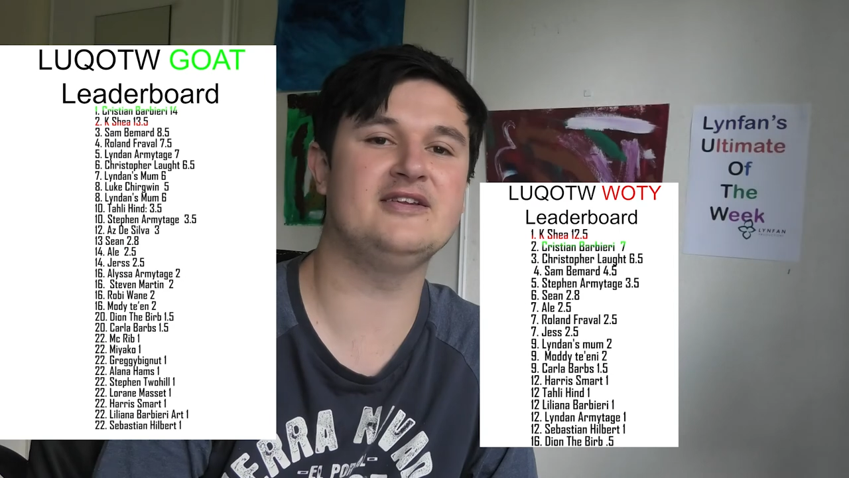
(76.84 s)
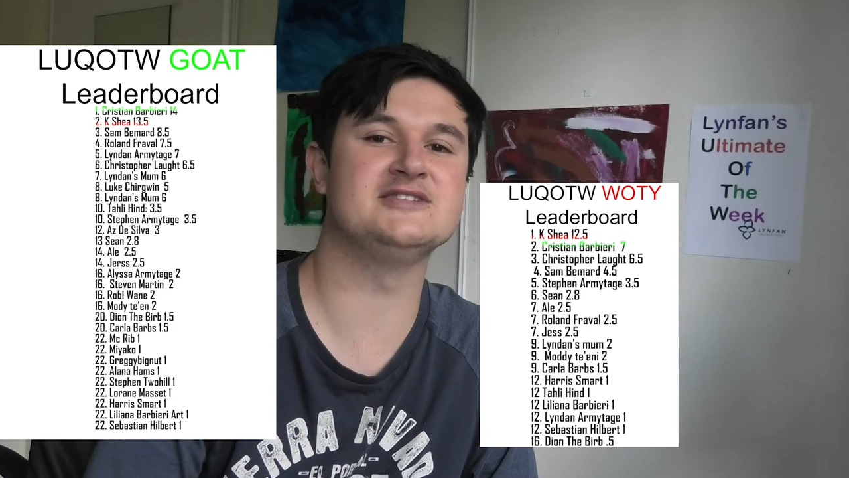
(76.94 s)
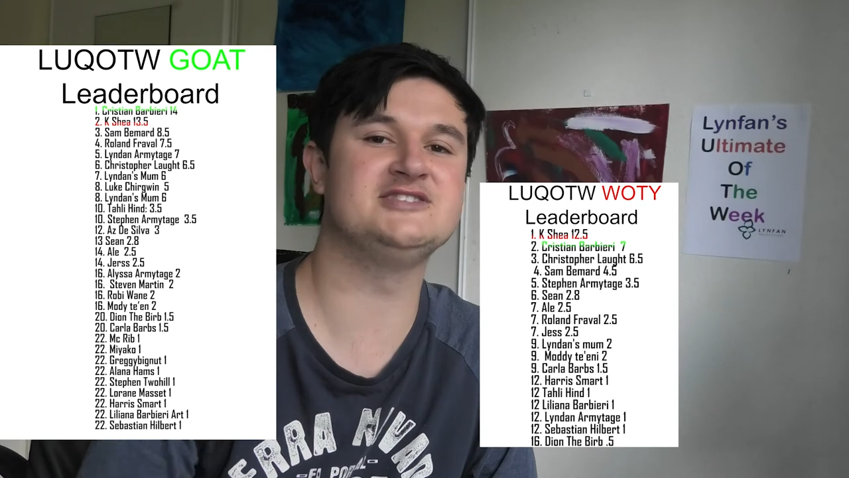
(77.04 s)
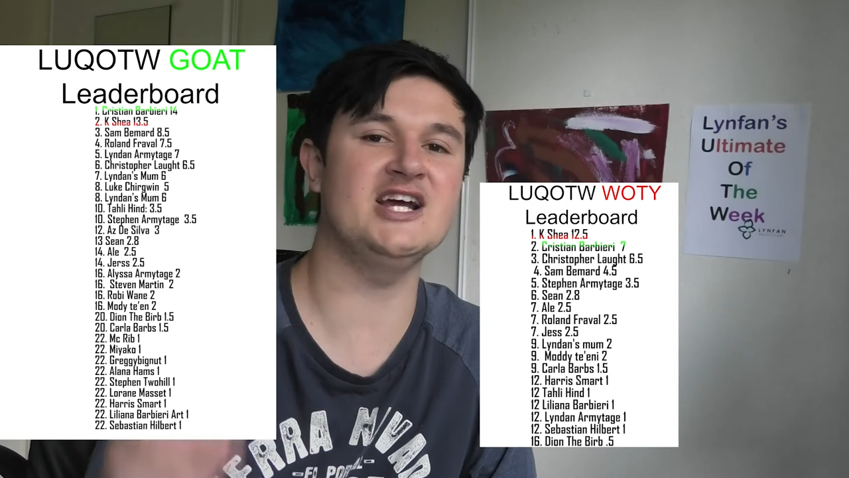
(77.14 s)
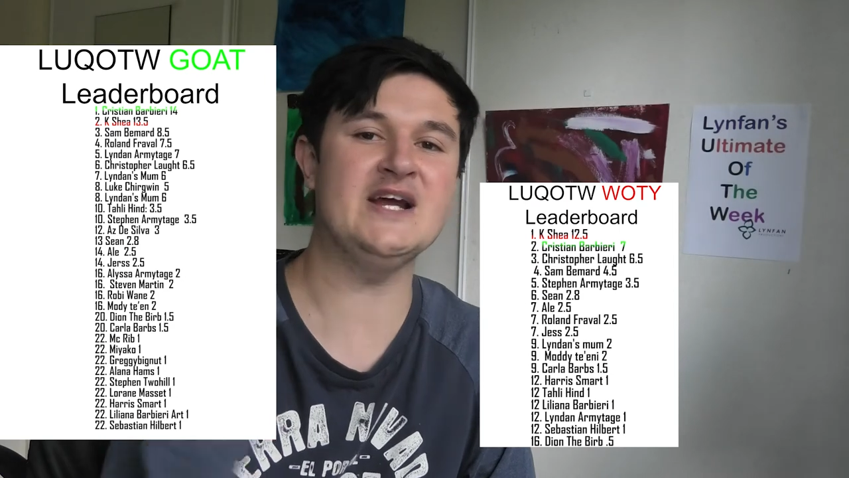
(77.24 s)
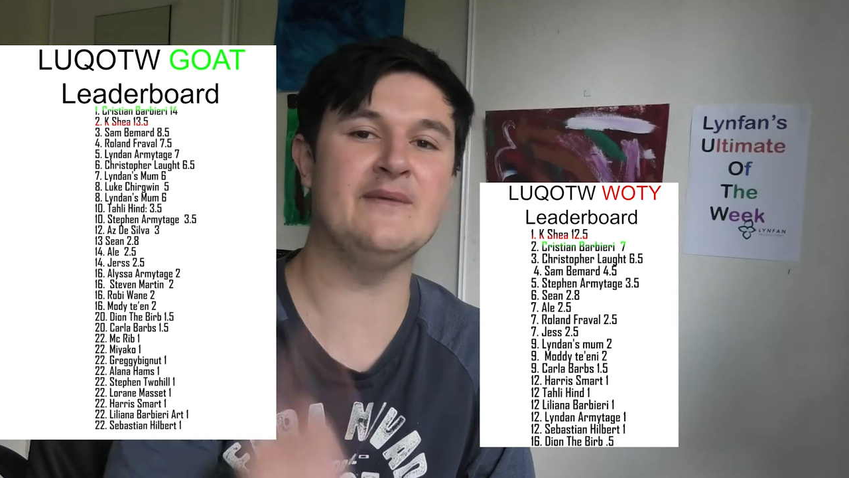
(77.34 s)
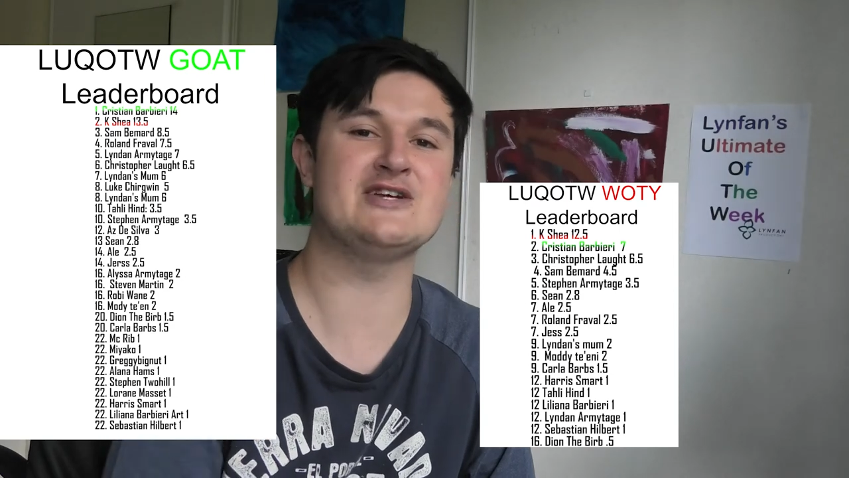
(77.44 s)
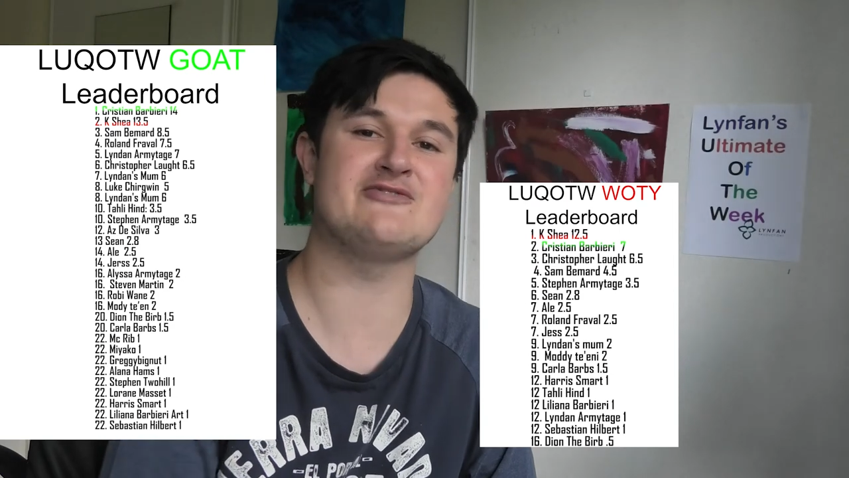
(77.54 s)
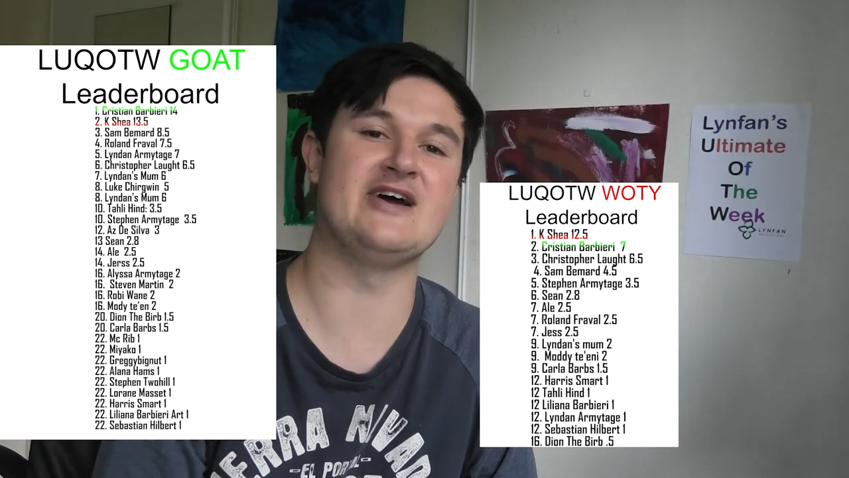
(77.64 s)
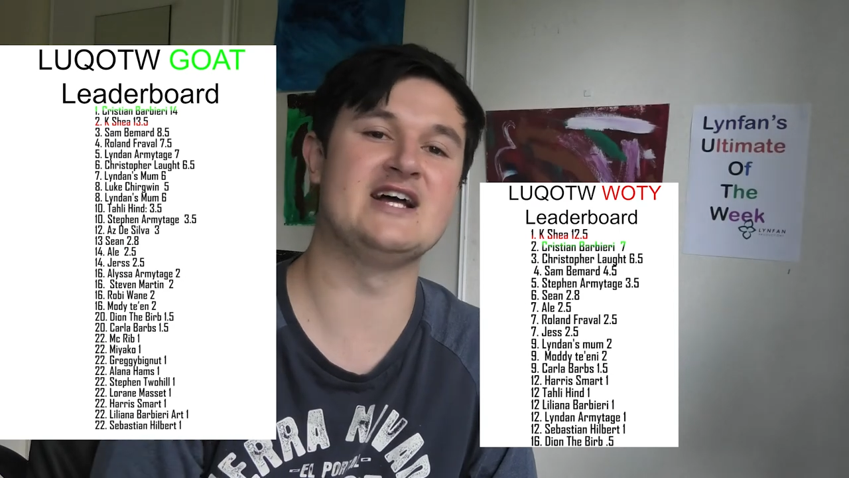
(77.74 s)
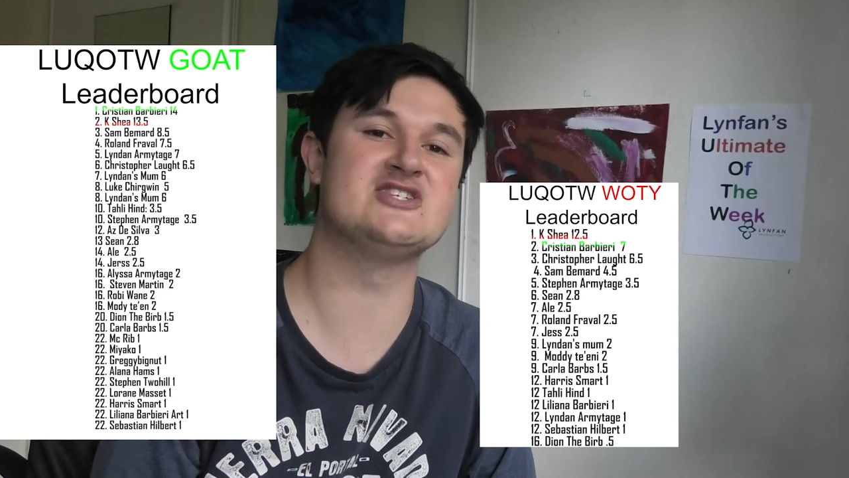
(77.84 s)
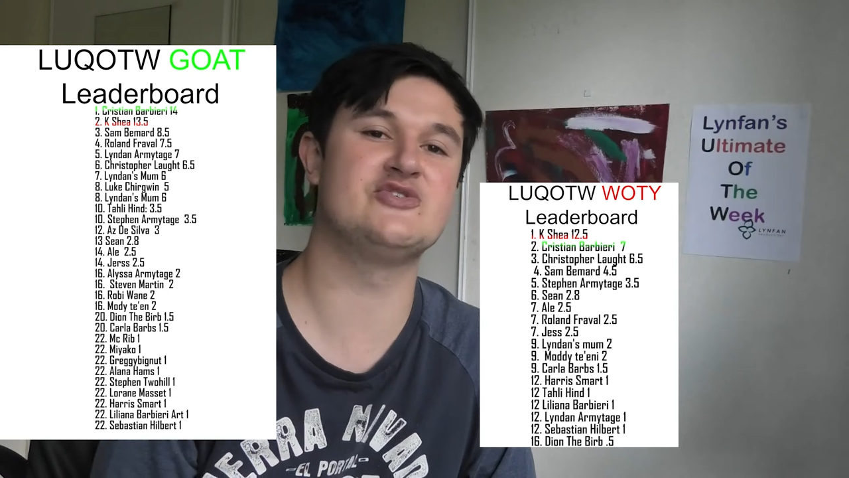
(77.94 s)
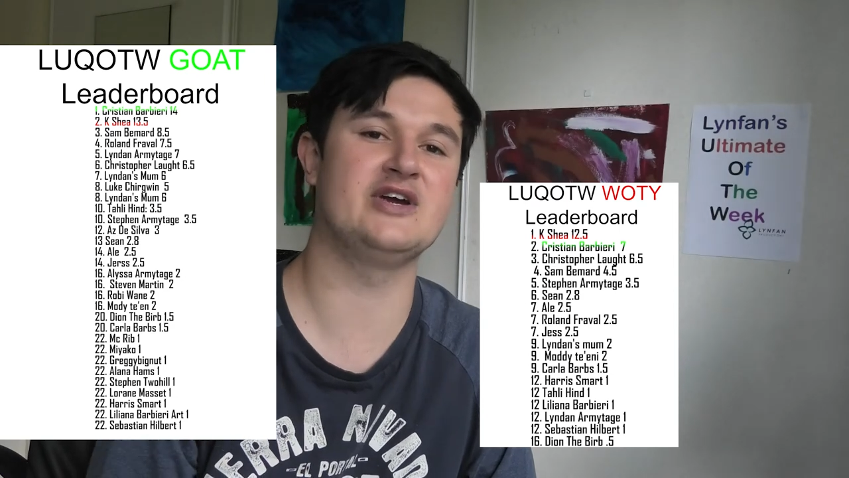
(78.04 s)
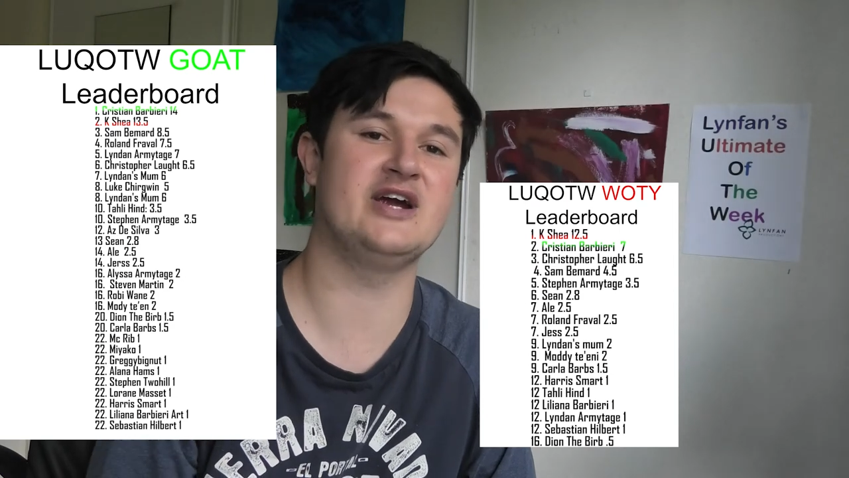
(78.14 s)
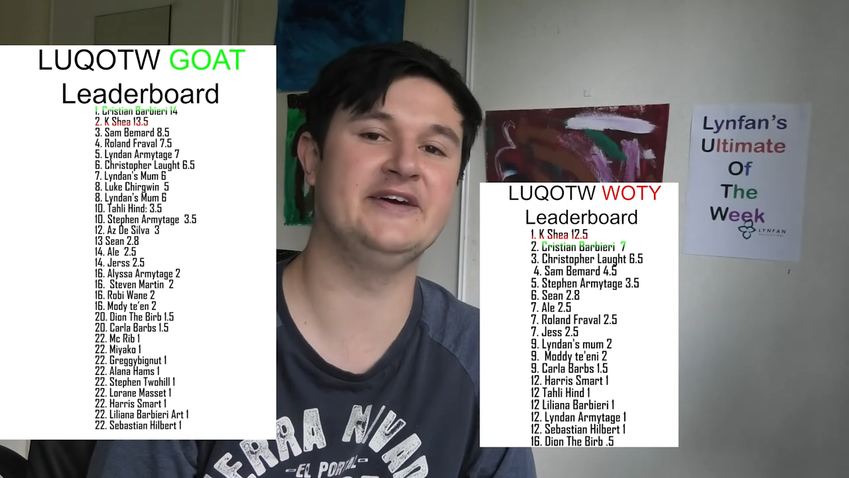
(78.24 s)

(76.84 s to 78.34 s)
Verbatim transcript: the second question by answering,